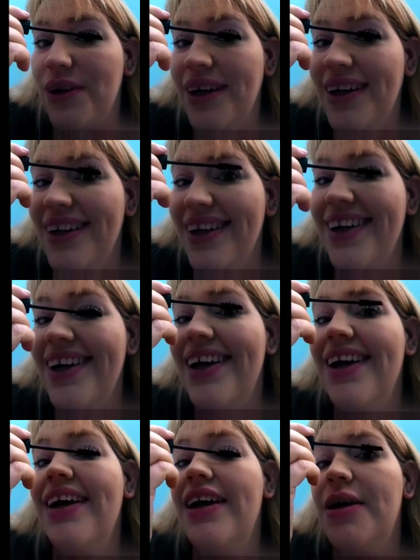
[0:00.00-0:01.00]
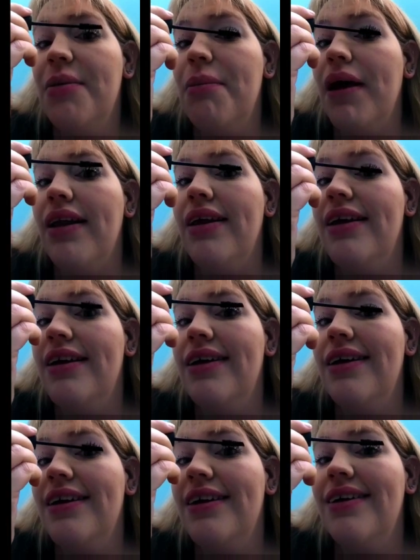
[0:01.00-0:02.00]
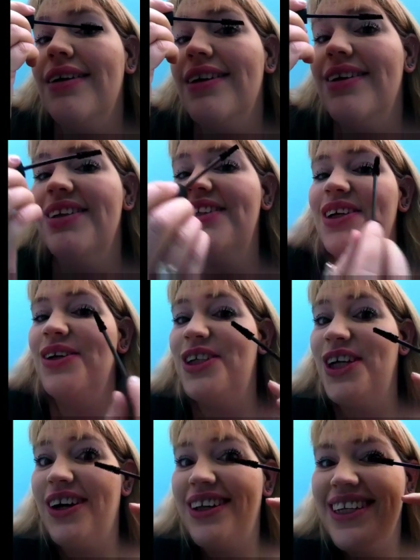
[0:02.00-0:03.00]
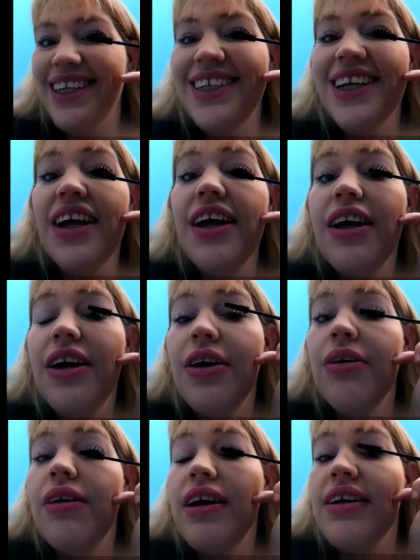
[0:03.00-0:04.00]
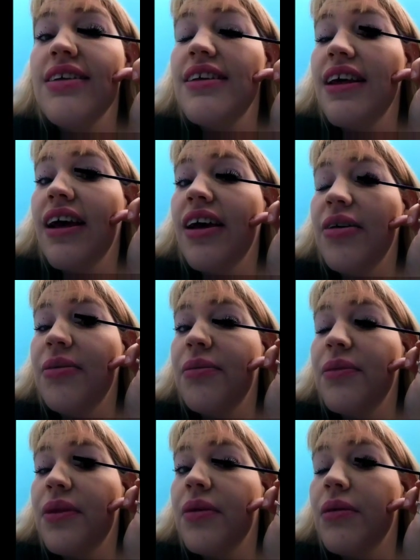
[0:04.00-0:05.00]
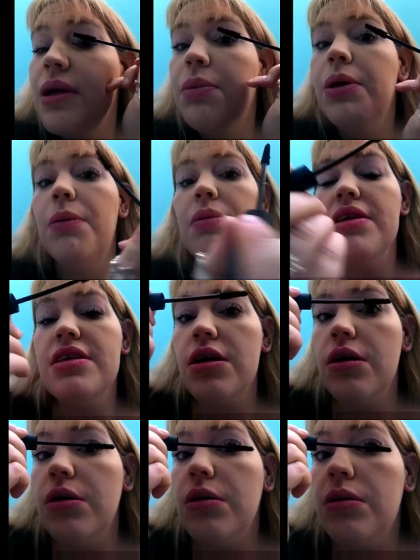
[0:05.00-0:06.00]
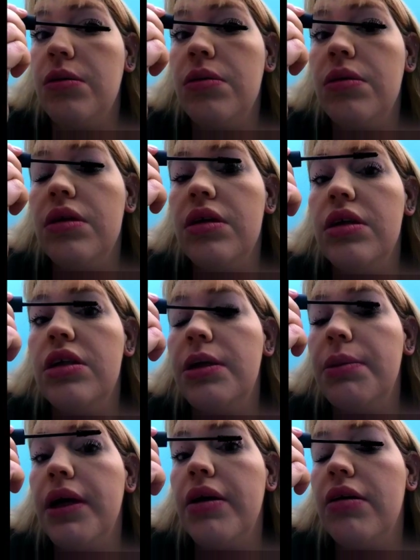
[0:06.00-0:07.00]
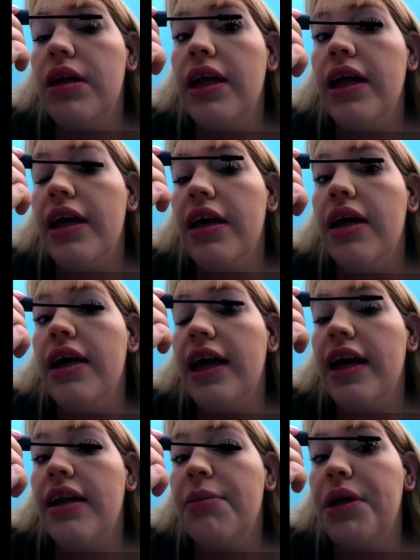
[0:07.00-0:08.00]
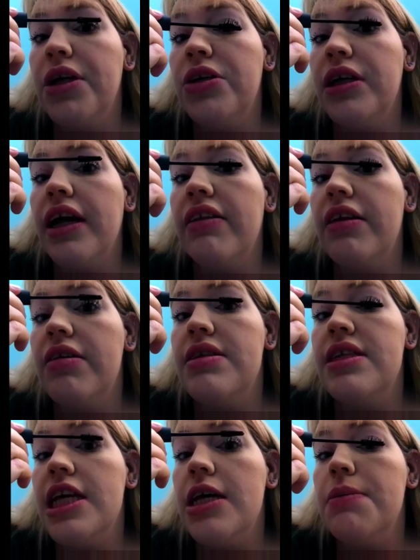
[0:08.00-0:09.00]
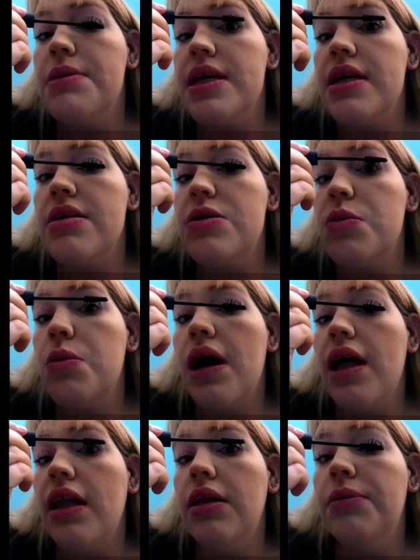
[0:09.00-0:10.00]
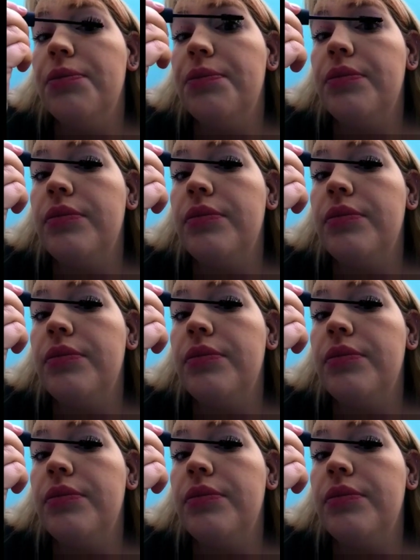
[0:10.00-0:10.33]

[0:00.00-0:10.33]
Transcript: Right, men. So childish. Right, so we pop this whole shebang on here. Again, make sure you get those tips as well.